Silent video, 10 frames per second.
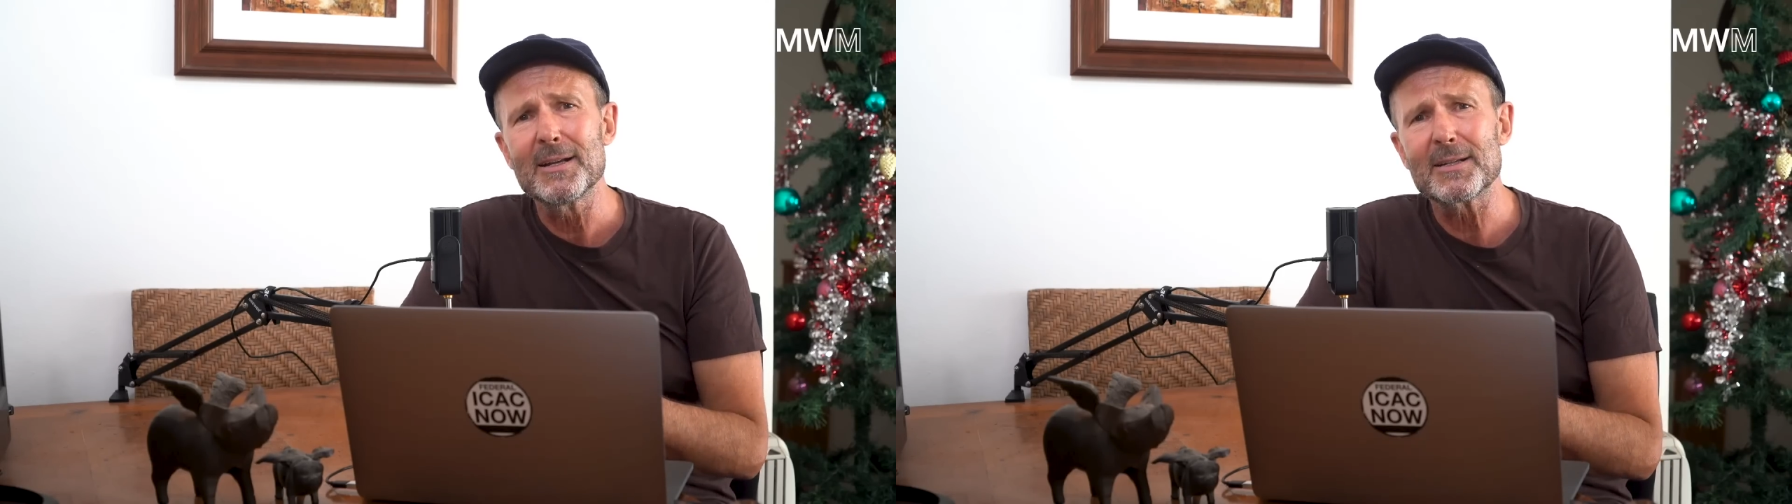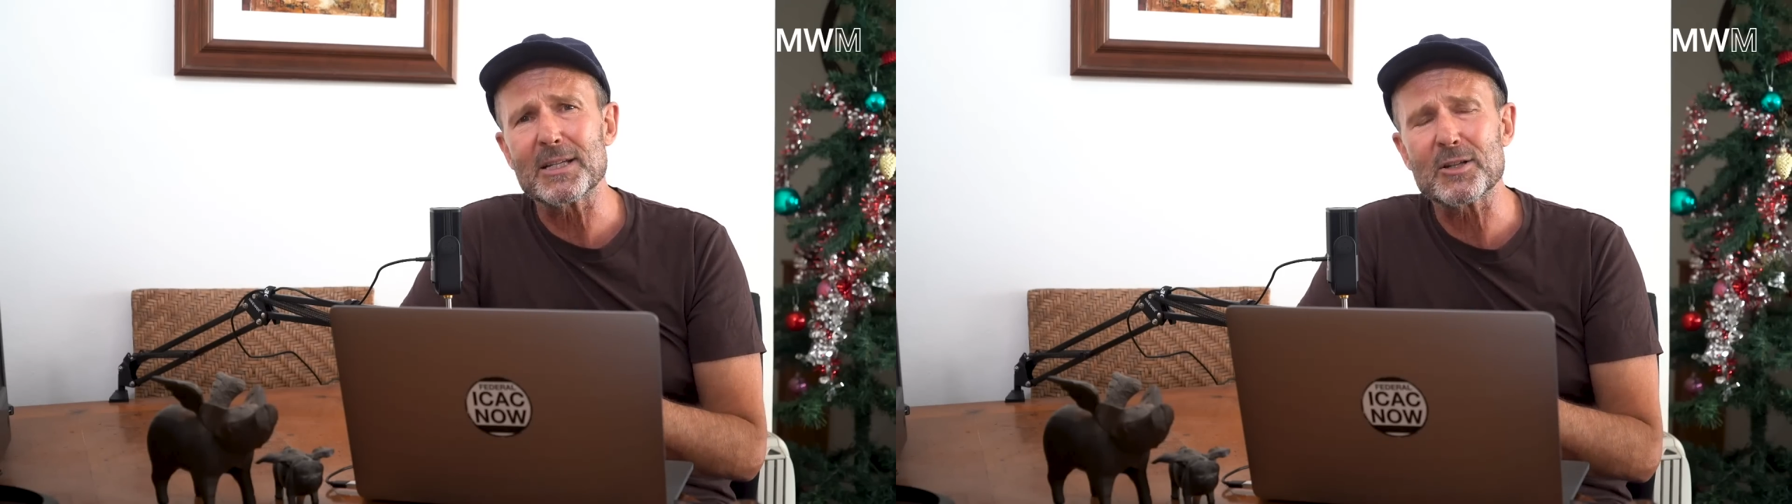
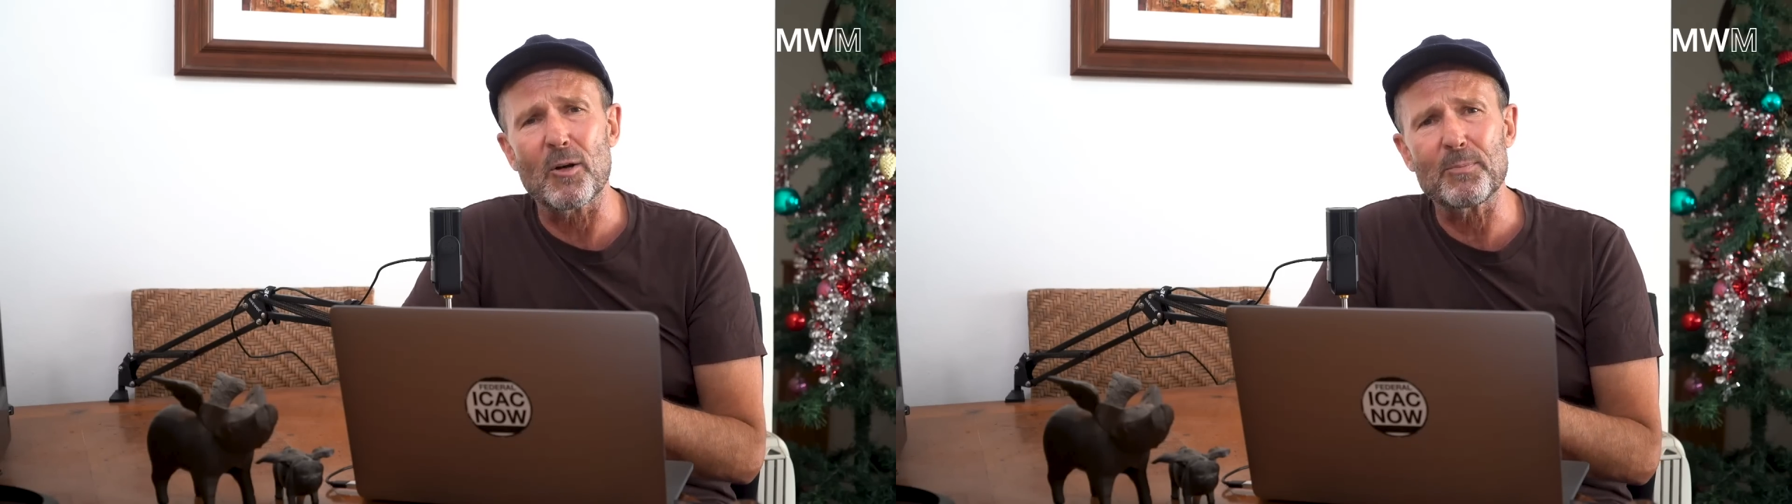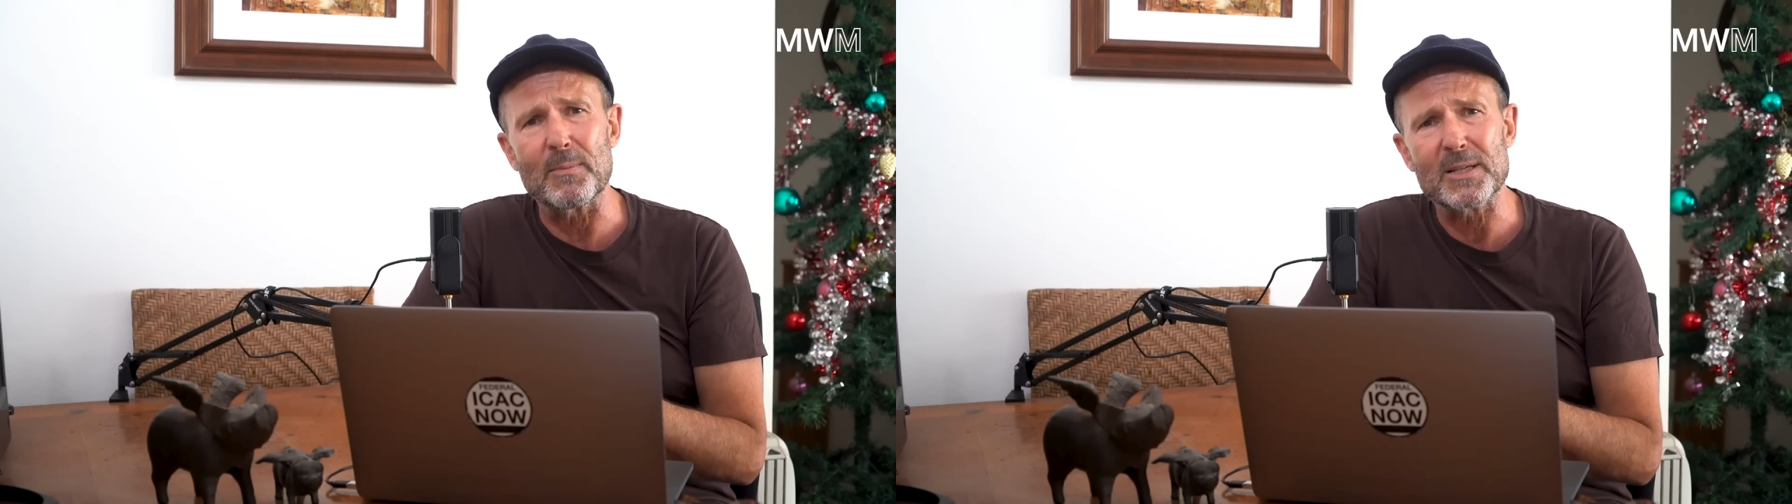to
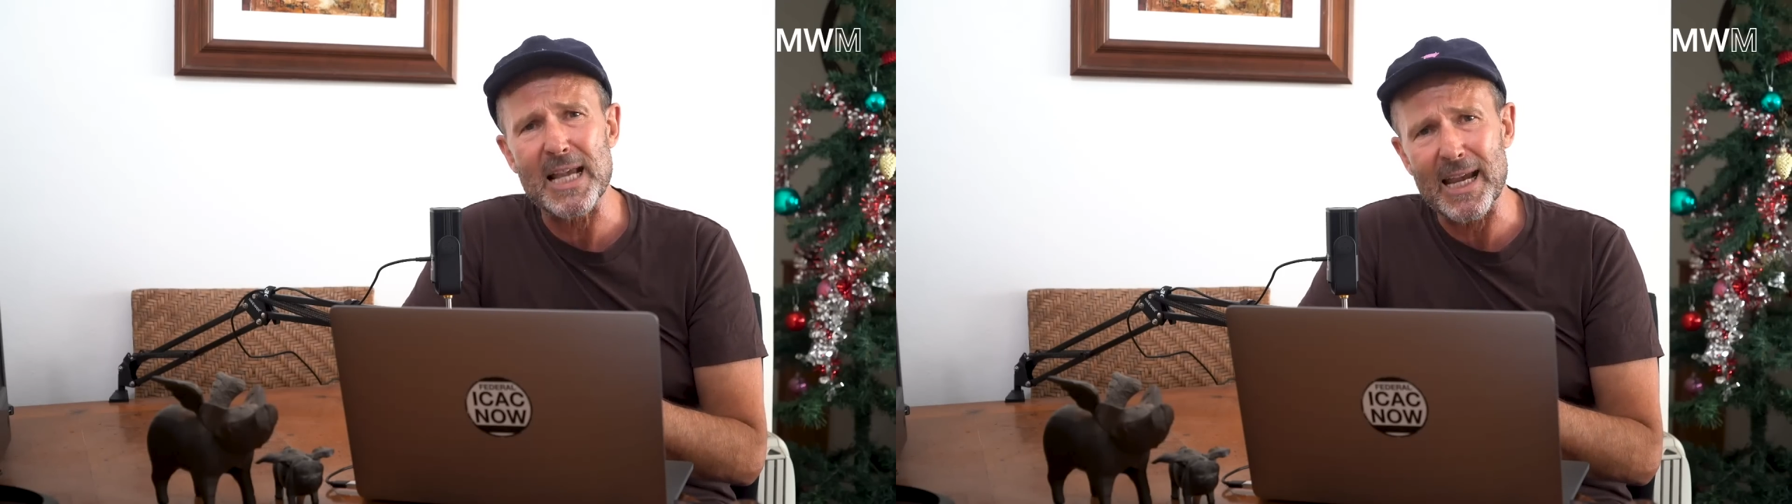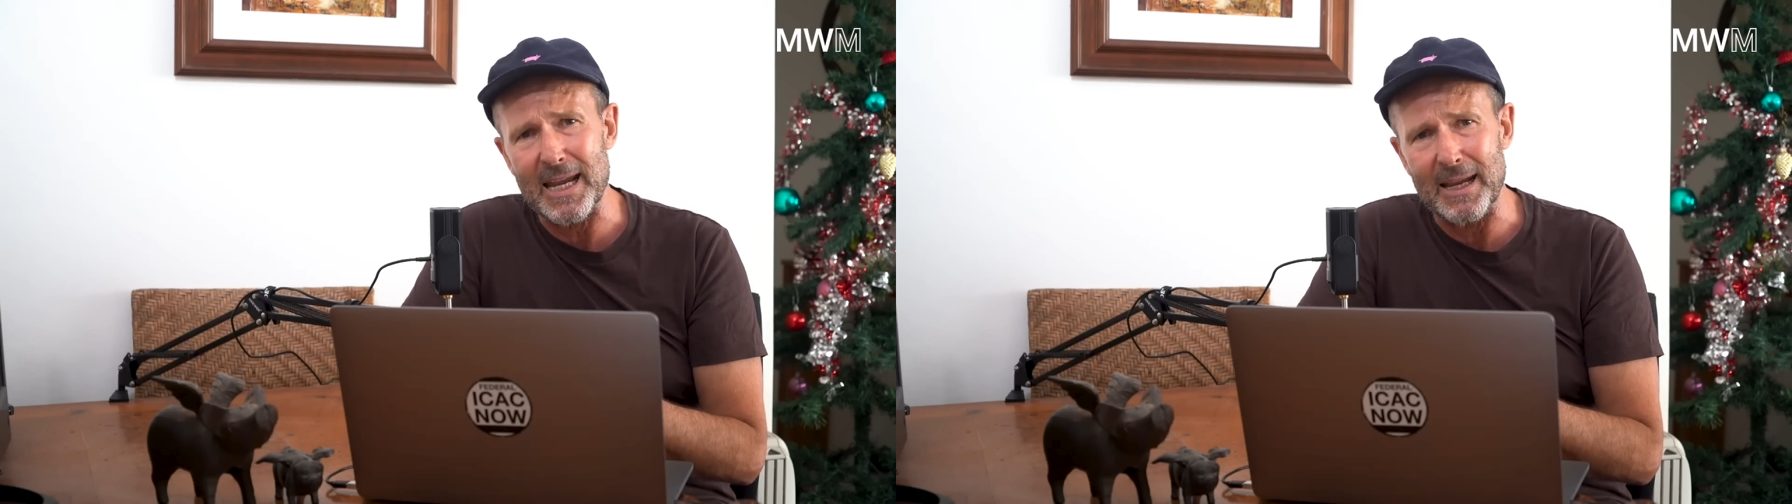stop them
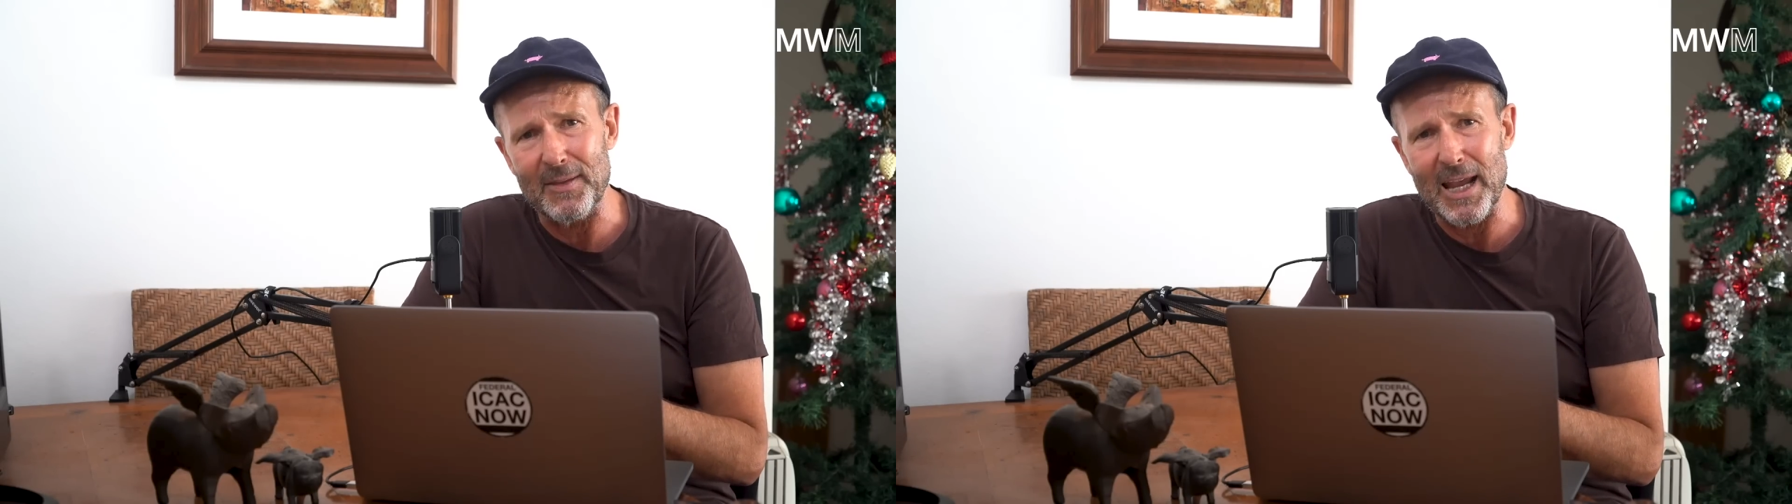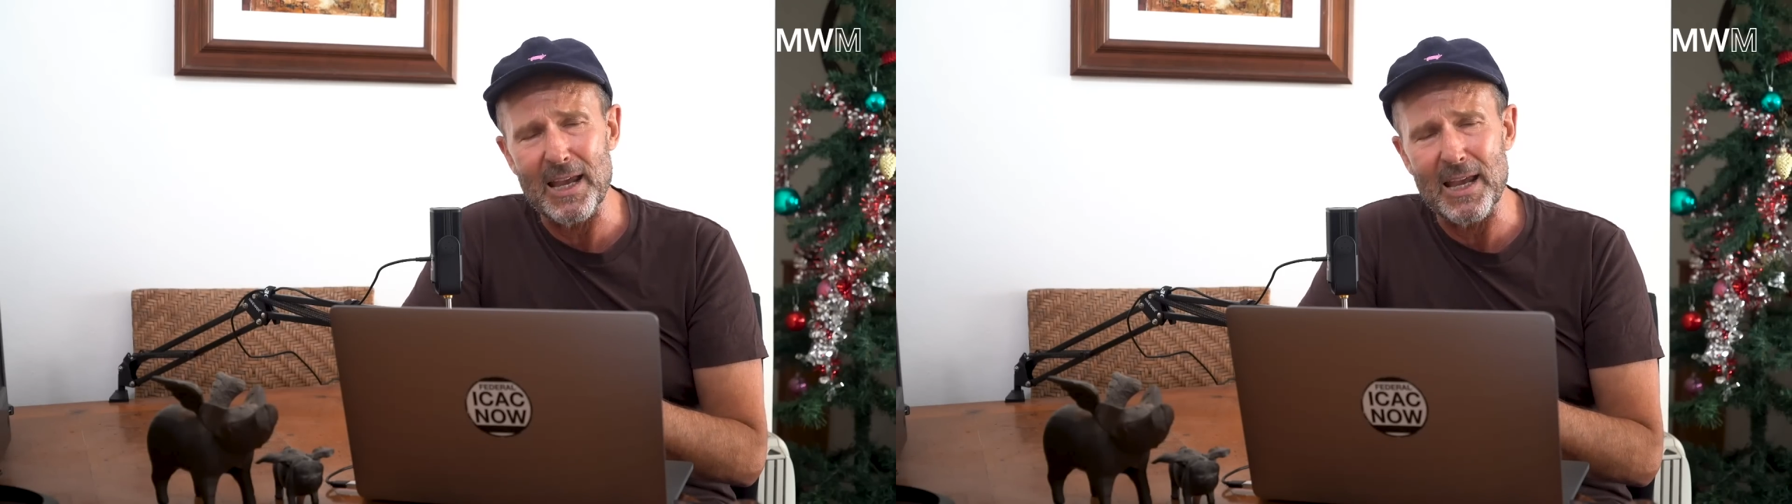sacking the